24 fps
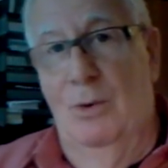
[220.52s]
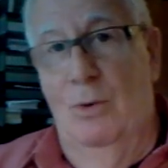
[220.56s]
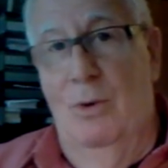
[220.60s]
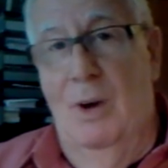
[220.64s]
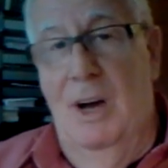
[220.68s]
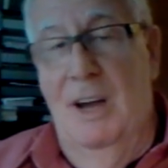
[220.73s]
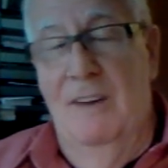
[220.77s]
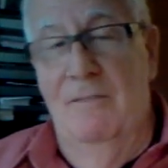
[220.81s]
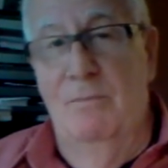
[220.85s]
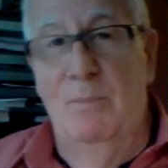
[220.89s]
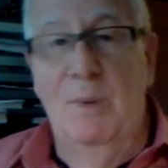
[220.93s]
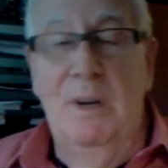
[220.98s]

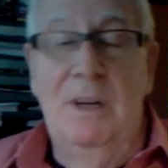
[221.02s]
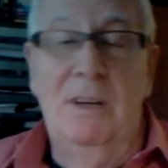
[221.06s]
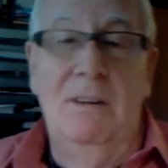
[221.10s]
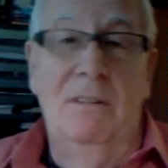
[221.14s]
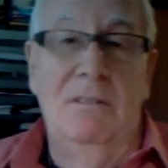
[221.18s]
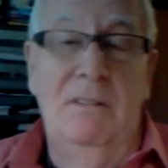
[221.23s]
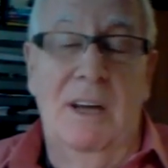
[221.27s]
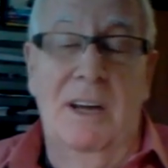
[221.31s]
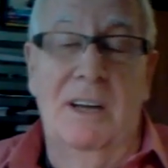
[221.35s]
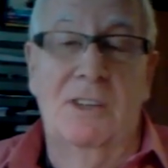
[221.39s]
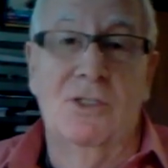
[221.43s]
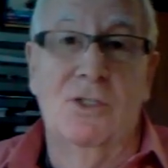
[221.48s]
I've
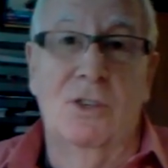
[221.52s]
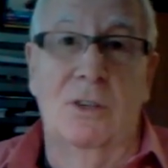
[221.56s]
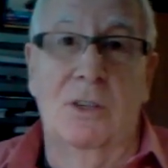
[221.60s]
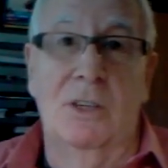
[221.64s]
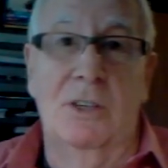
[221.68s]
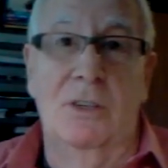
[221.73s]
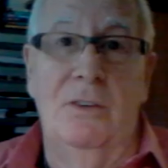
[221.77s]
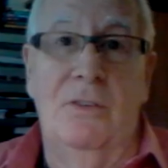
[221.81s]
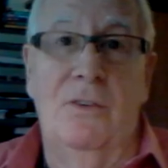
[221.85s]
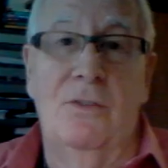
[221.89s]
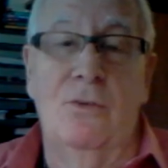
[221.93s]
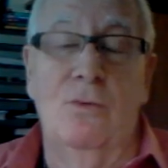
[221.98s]
been
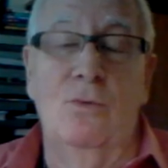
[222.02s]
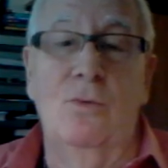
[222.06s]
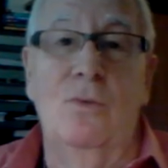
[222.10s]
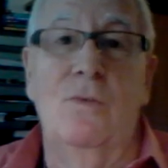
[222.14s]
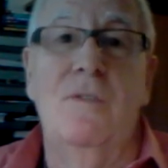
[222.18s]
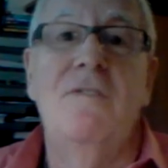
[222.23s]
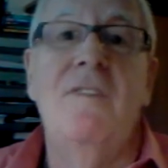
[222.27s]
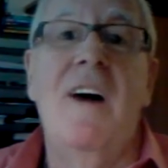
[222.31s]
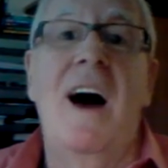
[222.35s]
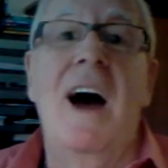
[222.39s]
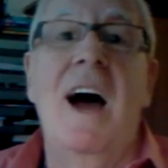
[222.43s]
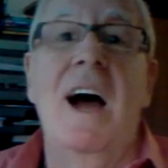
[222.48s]
actually through
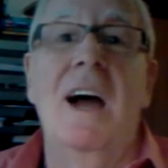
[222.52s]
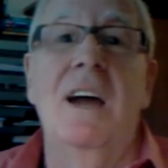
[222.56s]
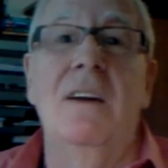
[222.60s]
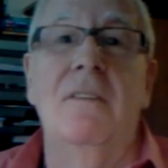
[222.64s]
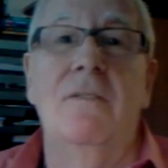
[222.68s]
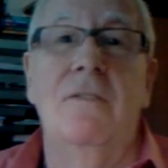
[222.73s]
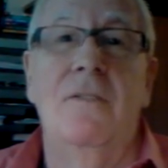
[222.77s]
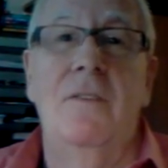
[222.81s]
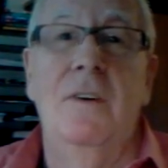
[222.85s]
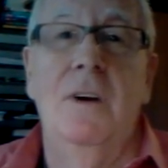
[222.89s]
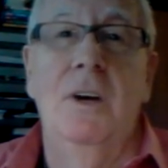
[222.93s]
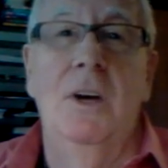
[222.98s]

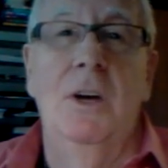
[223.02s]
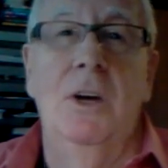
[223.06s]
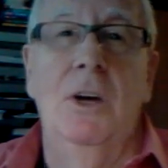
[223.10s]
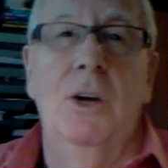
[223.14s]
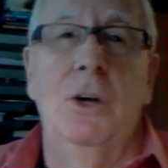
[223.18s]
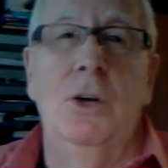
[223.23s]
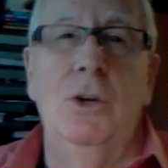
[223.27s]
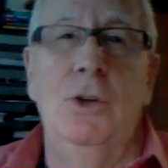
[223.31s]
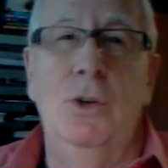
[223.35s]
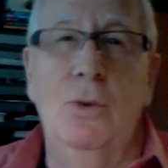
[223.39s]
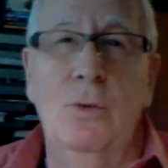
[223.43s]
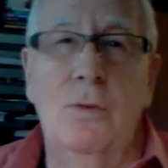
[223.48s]
5
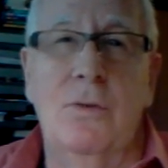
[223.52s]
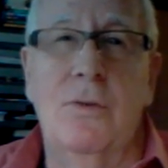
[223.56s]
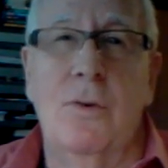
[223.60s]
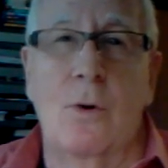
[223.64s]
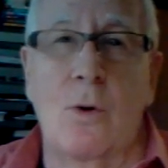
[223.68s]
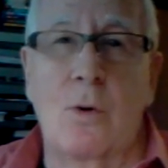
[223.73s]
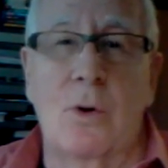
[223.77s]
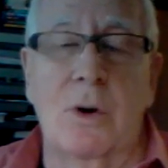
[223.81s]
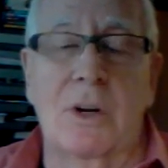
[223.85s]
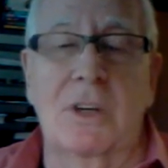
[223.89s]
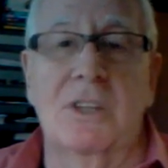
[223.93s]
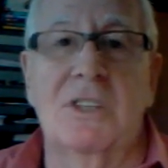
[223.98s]

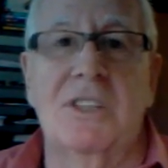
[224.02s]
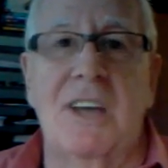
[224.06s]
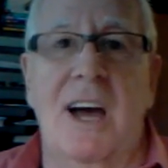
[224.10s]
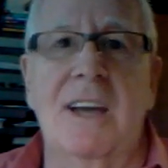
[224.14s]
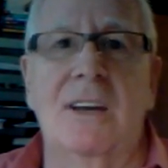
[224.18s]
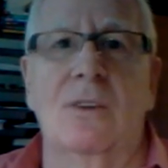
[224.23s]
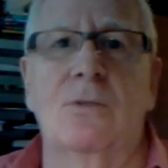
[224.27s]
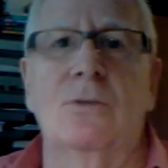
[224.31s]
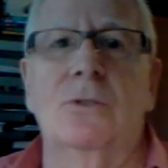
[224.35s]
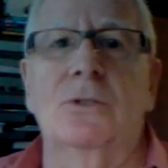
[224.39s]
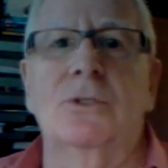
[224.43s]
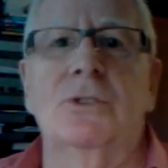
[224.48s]
euphoric
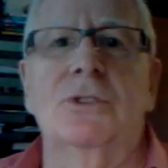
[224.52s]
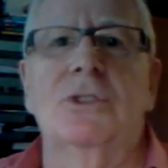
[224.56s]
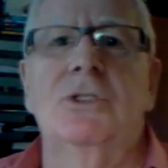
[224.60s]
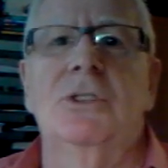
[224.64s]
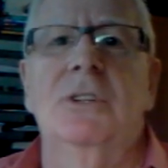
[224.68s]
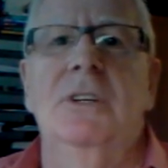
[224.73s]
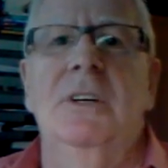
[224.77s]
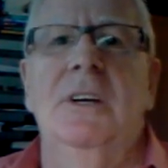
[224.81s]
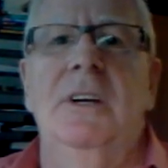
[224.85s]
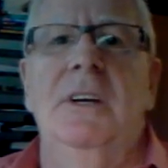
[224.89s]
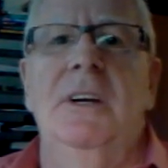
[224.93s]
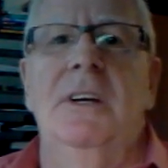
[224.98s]

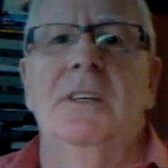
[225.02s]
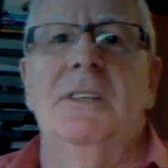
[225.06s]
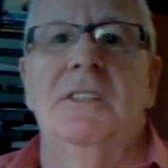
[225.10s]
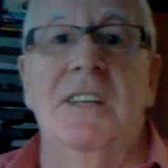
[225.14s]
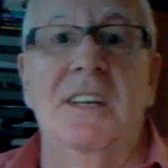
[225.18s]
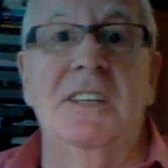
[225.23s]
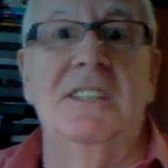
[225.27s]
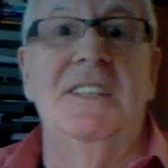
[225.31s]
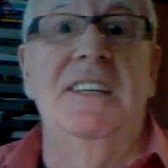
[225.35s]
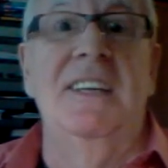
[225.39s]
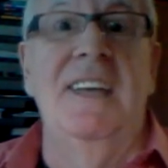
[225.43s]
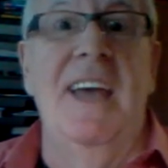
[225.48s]
cycles
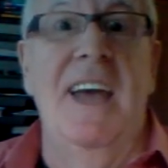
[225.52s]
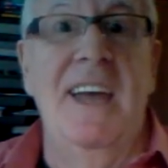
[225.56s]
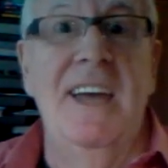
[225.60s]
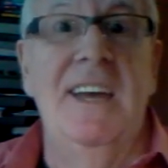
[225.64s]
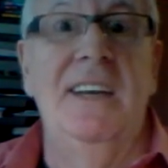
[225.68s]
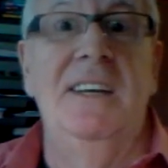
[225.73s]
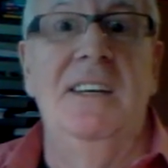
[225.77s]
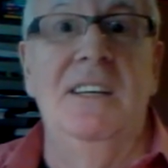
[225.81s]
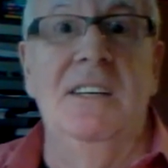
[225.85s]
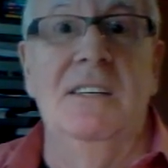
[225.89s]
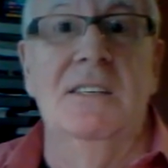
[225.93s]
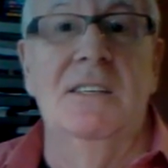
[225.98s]
since the
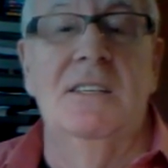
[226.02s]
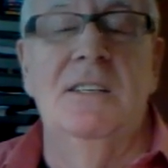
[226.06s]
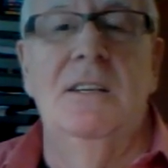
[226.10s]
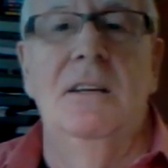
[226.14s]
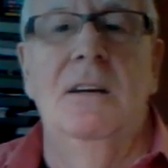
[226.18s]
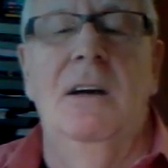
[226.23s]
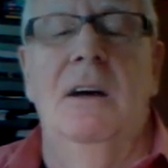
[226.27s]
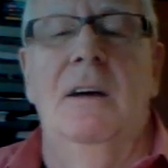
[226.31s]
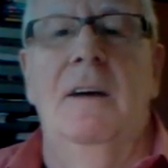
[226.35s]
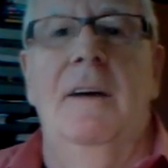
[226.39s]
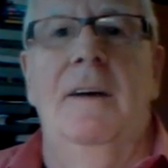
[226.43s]
80s,